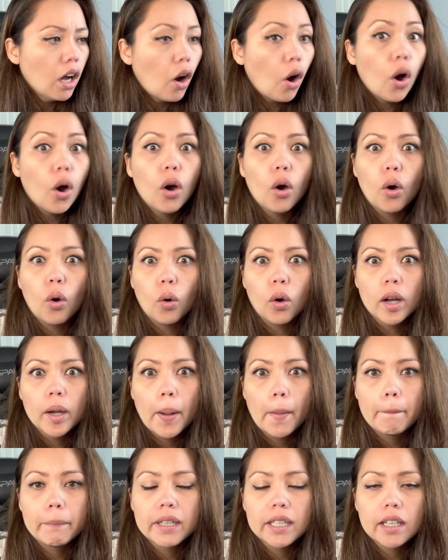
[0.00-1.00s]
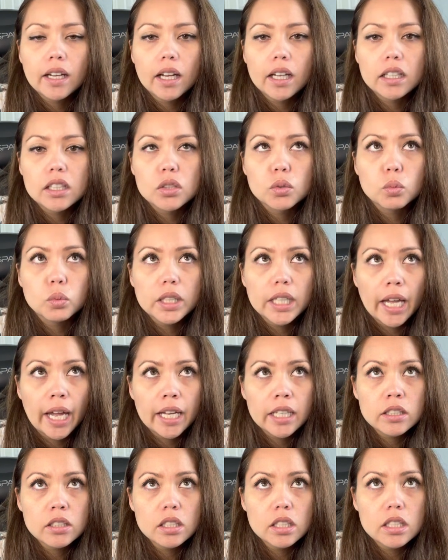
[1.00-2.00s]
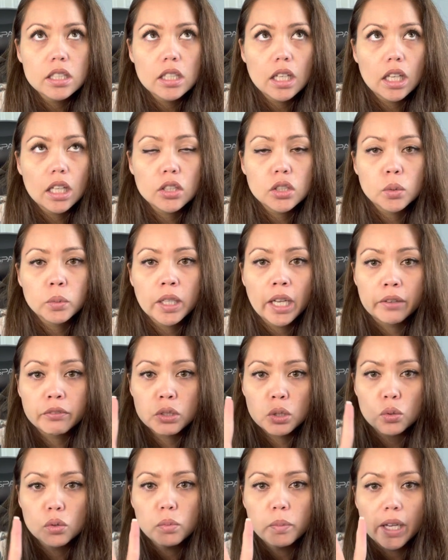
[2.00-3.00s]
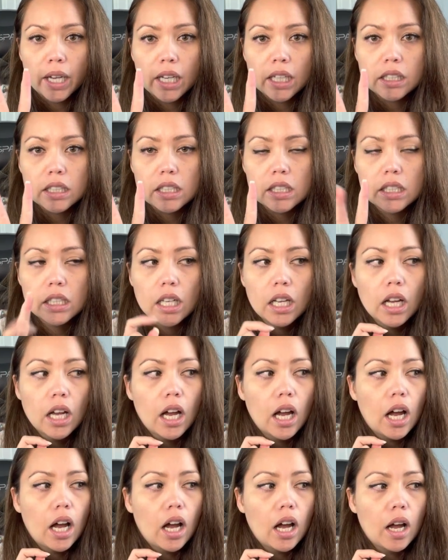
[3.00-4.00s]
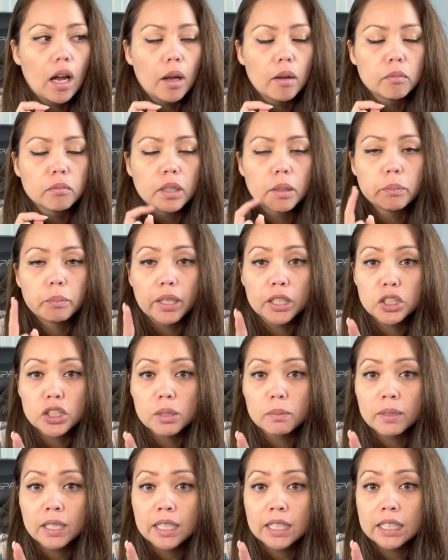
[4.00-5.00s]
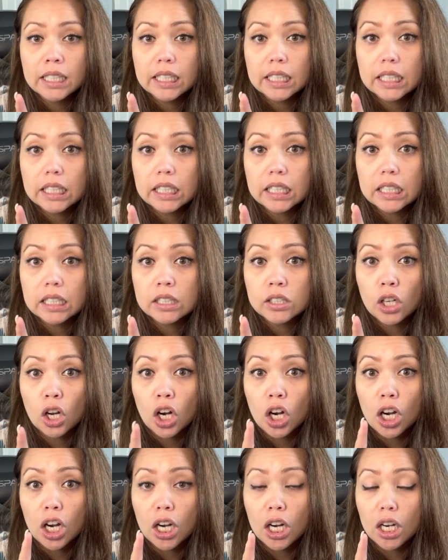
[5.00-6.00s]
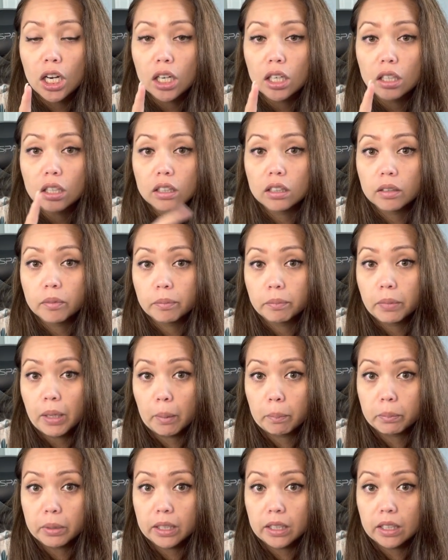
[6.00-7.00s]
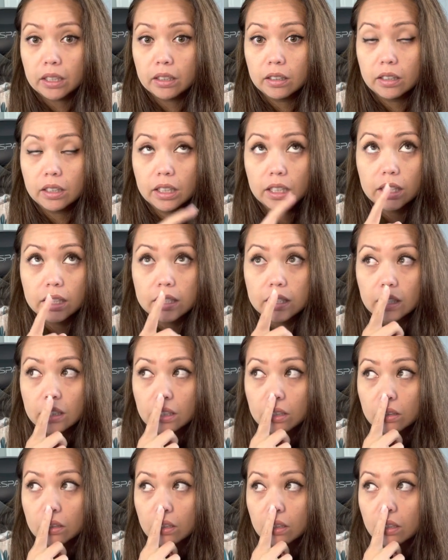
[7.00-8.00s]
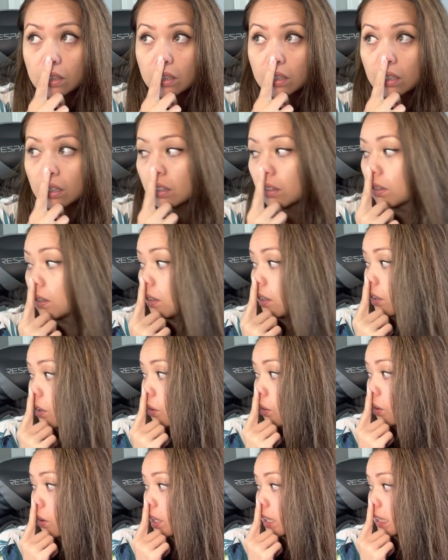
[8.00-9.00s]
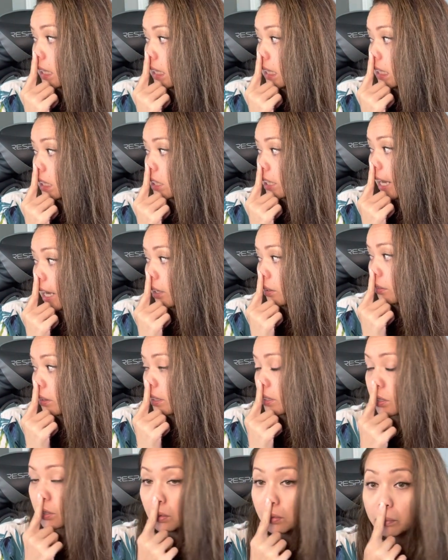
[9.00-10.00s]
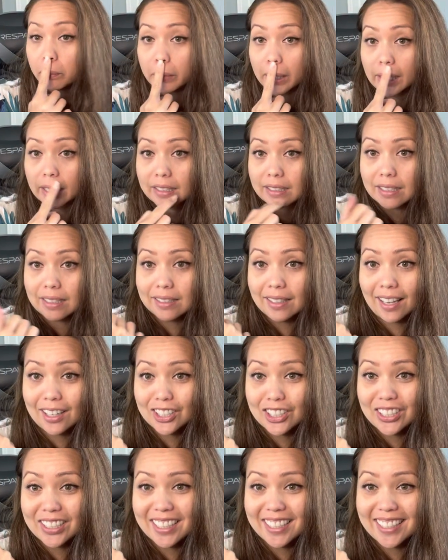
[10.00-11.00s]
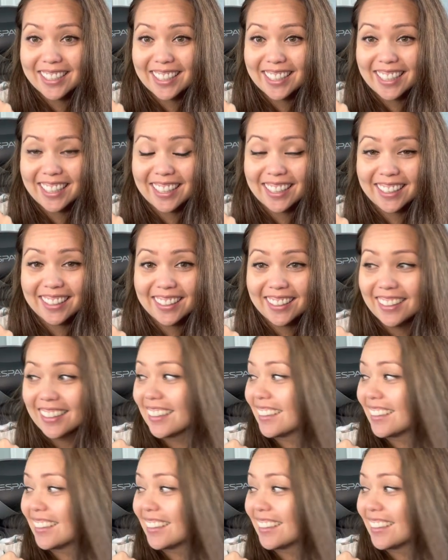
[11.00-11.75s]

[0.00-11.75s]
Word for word: Oh, because we had to take, so we have two pets. Benjamin, he's our puppy. He is a Corgi Jack Russell mix. He's actually sitting,